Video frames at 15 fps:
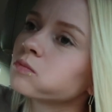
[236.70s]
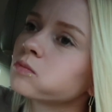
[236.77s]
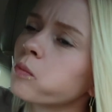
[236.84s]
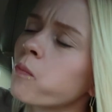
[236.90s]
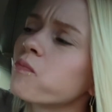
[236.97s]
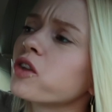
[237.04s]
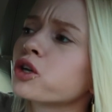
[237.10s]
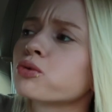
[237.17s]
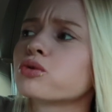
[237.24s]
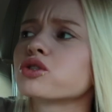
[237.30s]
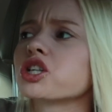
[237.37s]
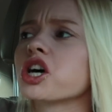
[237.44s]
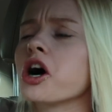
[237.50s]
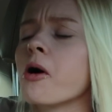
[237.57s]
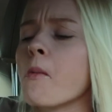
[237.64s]
Mmm, this one's
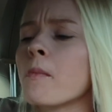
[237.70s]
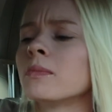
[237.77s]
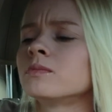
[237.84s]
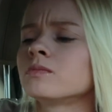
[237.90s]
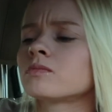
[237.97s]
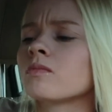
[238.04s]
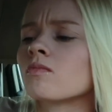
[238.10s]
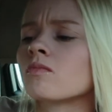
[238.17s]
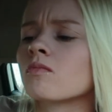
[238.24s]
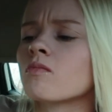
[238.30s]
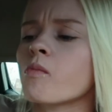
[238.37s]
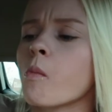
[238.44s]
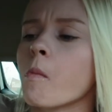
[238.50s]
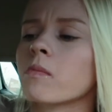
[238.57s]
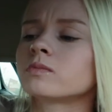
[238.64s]
good.
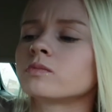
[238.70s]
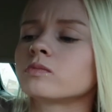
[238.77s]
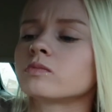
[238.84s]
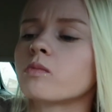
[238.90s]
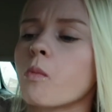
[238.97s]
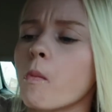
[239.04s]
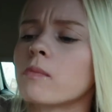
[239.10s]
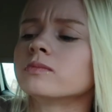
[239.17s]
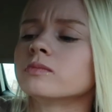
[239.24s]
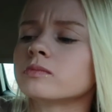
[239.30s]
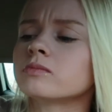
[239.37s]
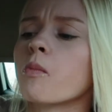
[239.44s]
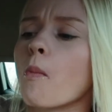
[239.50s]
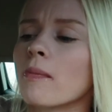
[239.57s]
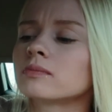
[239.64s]

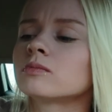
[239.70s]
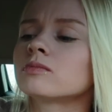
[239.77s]
Mmm.